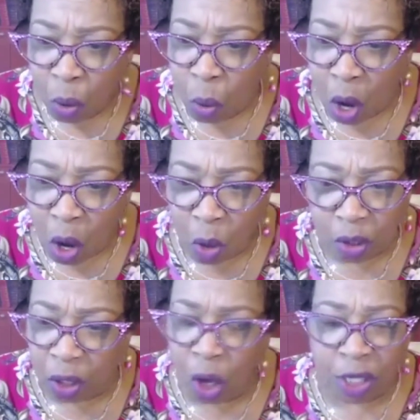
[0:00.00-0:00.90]

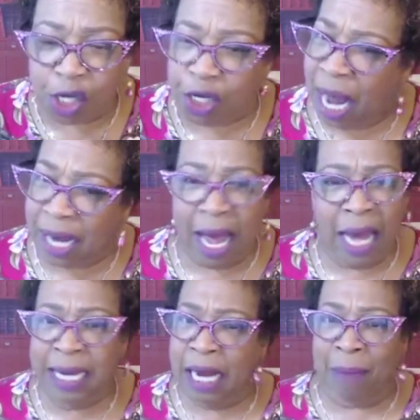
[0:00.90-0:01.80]
Woo, glory,
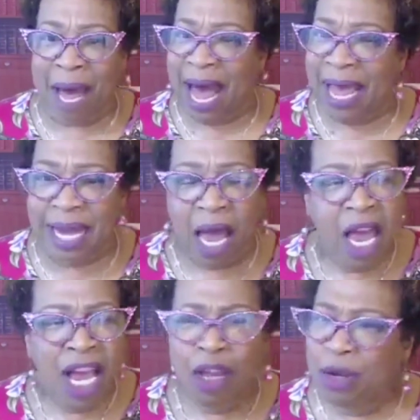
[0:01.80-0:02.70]
Shakana Bahaya.
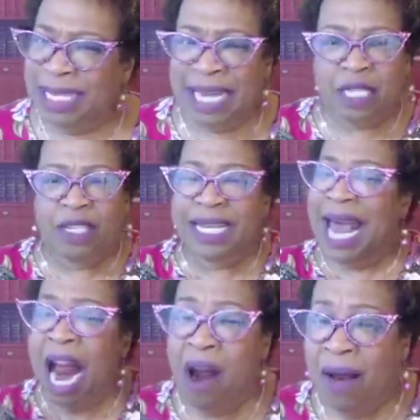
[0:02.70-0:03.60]
You're just
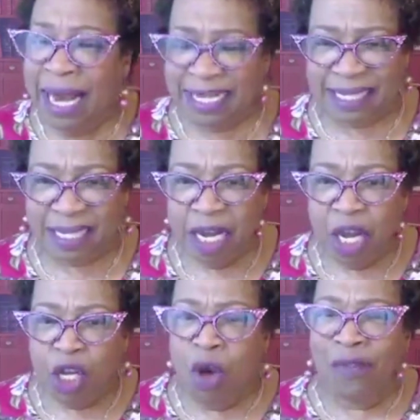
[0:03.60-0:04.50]
careless.
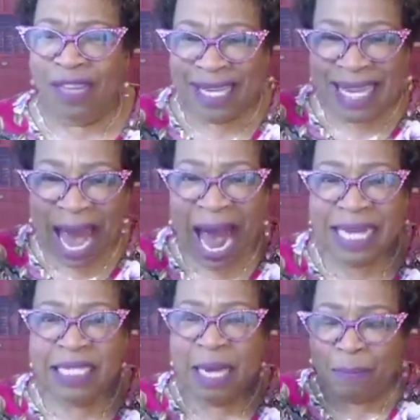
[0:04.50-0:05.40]
You've
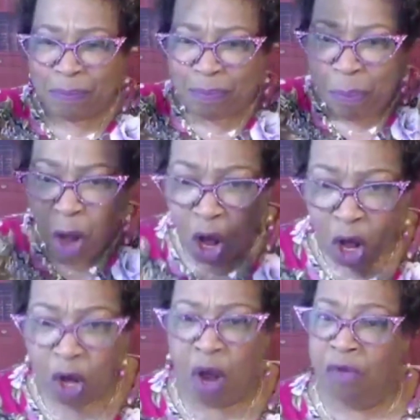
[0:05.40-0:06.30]
got to
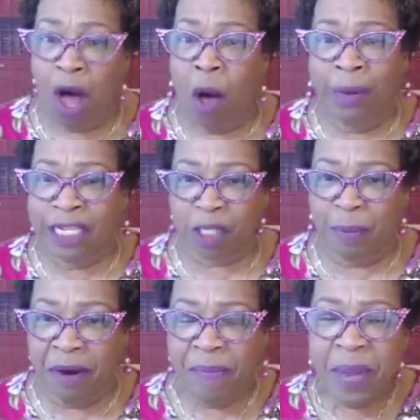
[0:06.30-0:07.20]
pull on the Holy
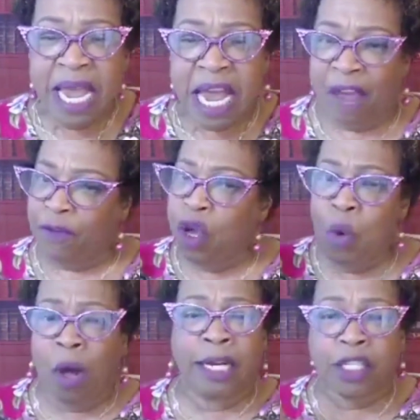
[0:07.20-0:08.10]
Spirit. If you
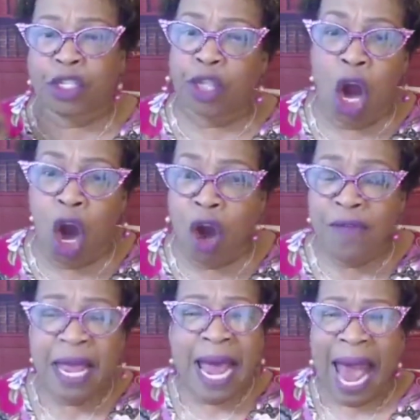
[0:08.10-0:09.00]
want to
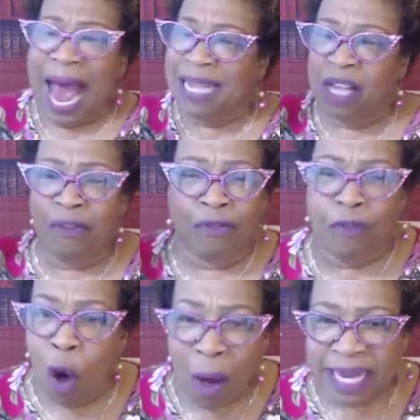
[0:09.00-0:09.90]
serve as a
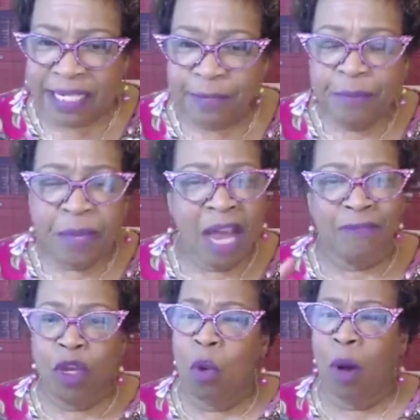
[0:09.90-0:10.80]
voice,
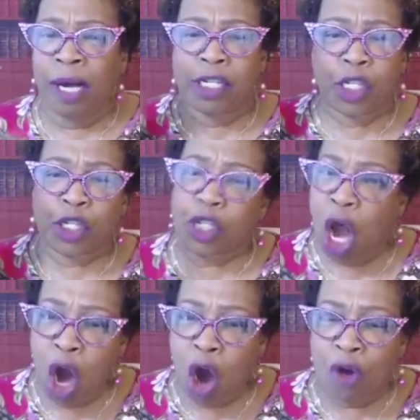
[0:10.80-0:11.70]
if you want to
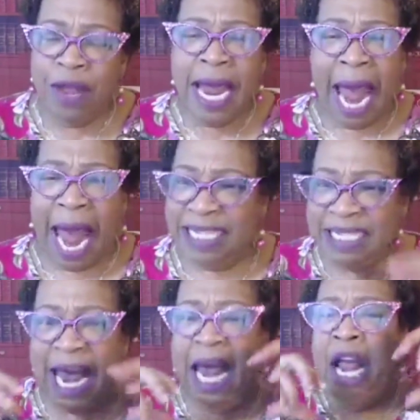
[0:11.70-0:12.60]
serve and
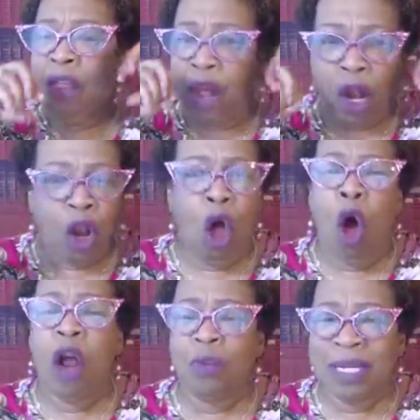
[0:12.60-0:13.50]
say, the
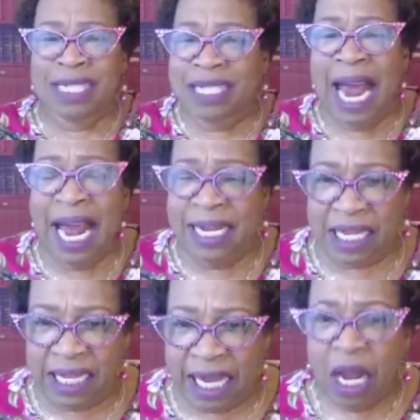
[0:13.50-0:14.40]
Lord would say
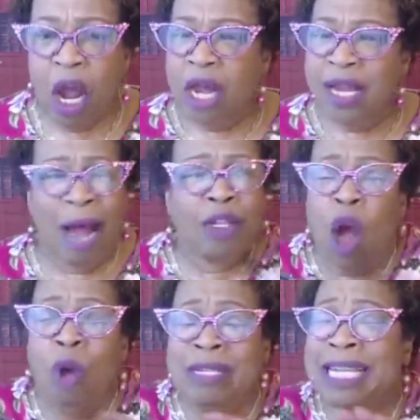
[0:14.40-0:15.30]
unto thee,
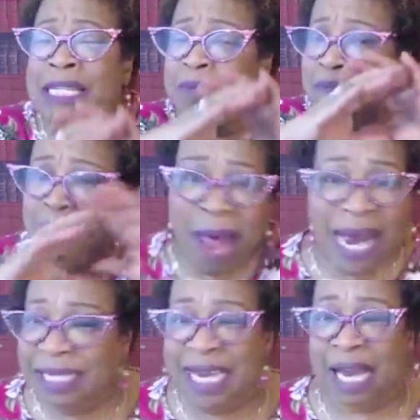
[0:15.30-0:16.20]
don't just
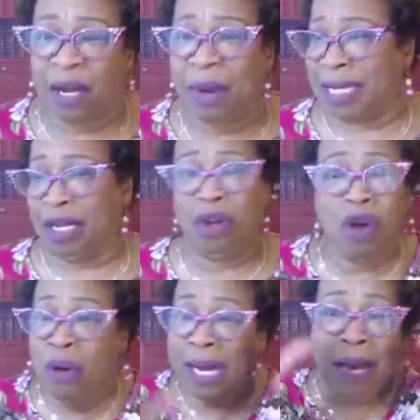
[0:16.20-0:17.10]
make declaration. You're
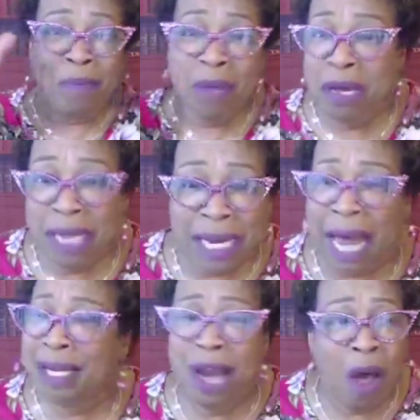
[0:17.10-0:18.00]
going to get $1 million.
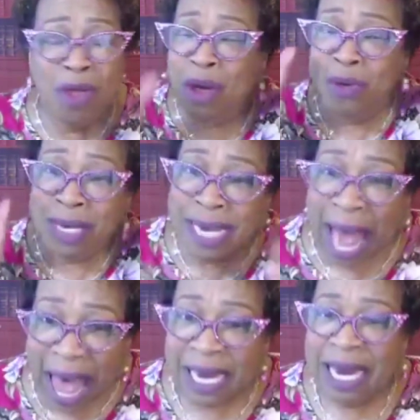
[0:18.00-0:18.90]
No, you're not.